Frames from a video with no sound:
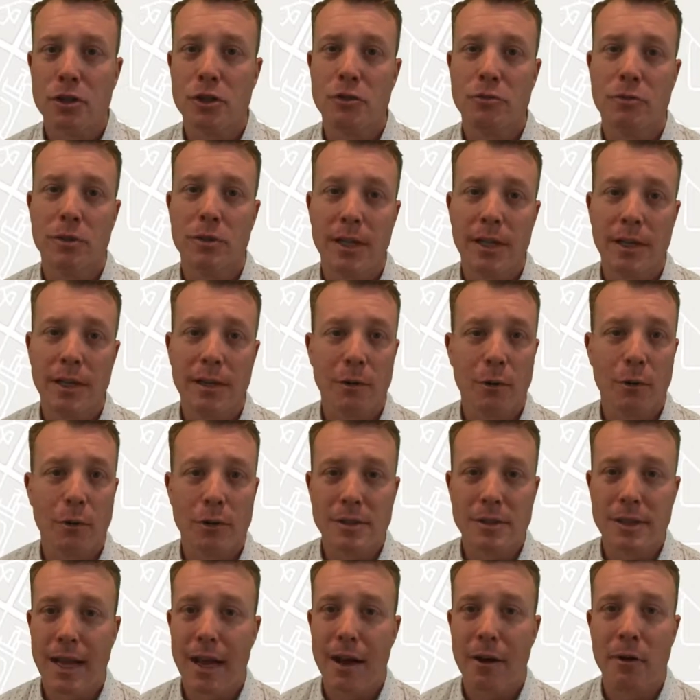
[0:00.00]
a street or
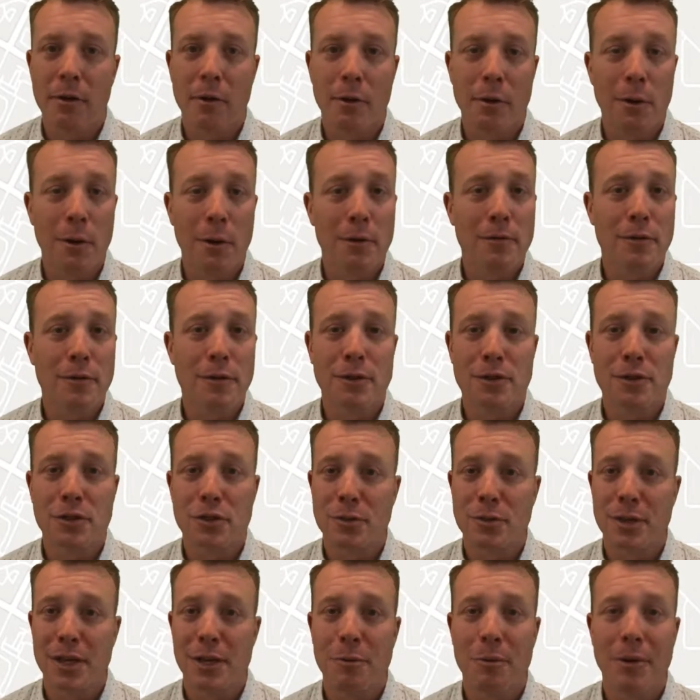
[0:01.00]
down or over a
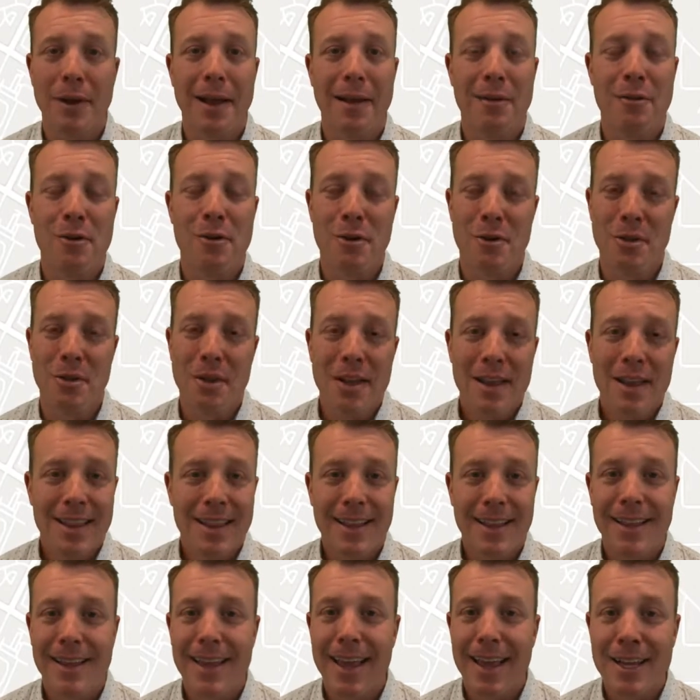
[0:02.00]
street, whatever
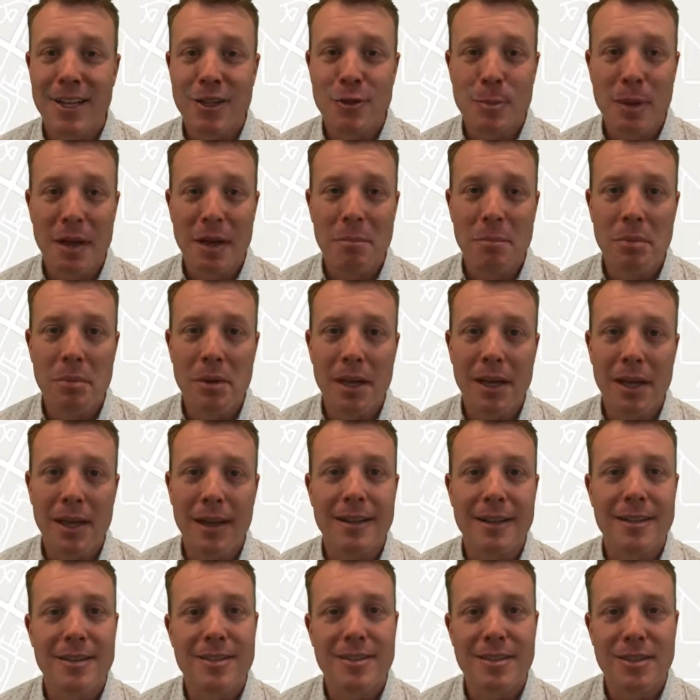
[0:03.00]
the case may be,
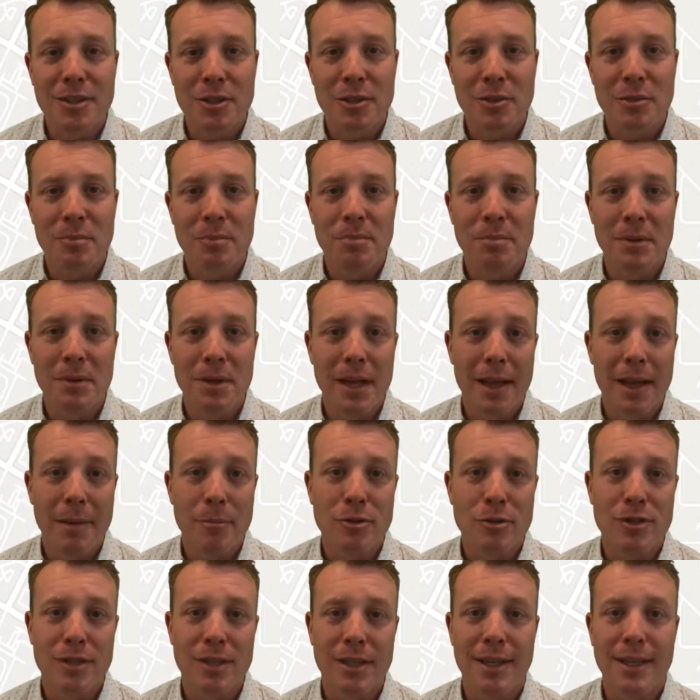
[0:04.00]
and still be
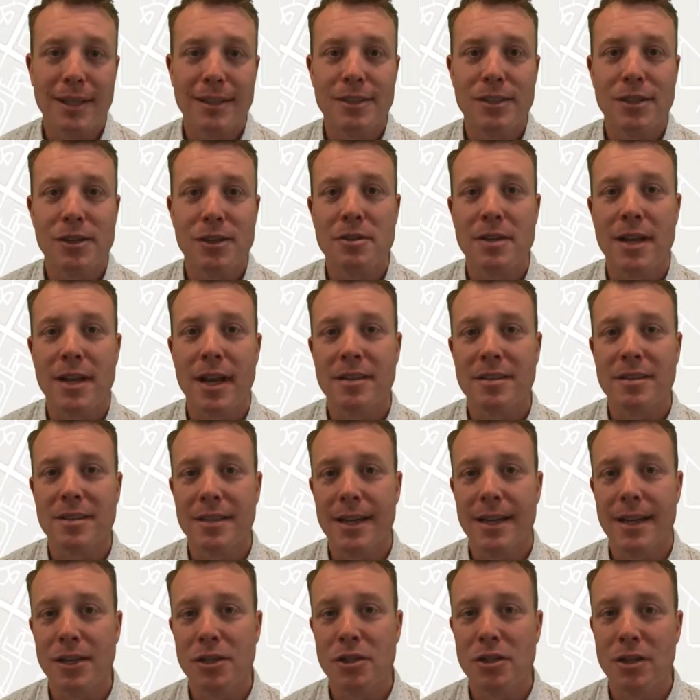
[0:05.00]
able to get to your
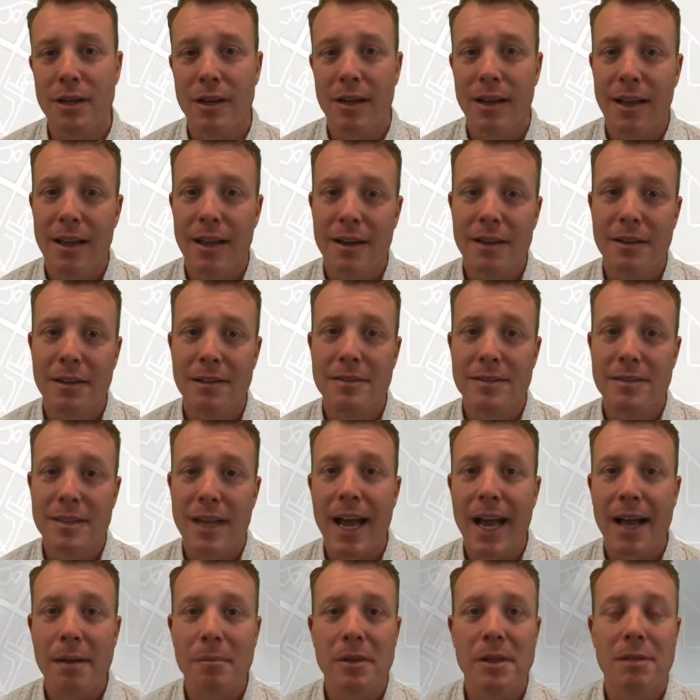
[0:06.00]
destination in a
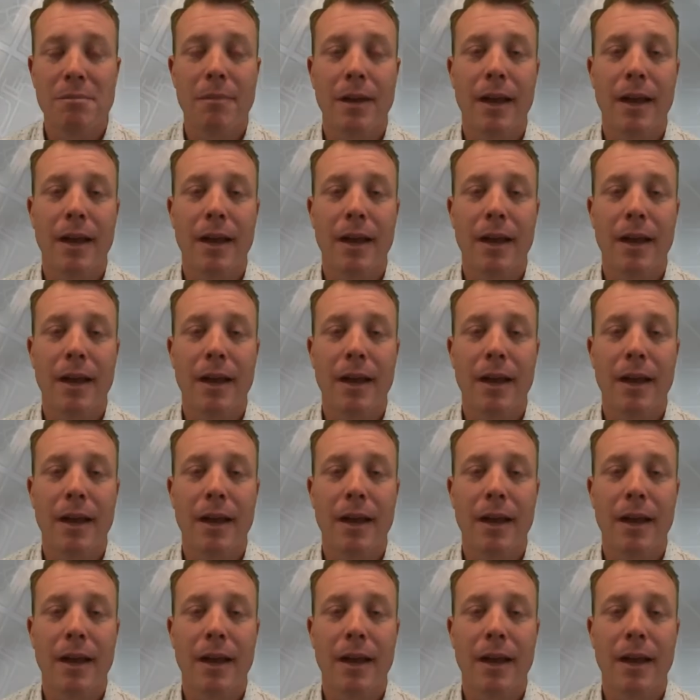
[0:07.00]
timely